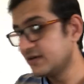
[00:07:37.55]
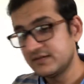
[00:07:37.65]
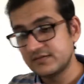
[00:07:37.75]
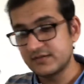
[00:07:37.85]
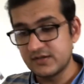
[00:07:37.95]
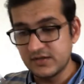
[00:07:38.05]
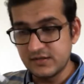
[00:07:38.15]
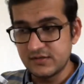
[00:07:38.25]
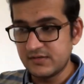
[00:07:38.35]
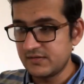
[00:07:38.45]
So
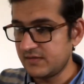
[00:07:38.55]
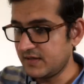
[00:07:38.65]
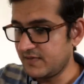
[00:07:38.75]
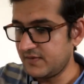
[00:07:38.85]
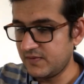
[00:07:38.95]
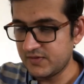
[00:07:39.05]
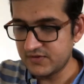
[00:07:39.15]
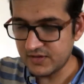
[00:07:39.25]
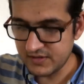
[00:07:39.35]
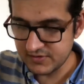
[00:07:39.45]
good. They're giving you a
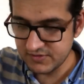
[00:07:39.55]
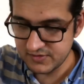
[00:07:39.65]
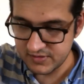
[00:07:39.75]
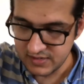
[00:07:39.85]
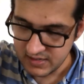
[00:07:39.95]
charger,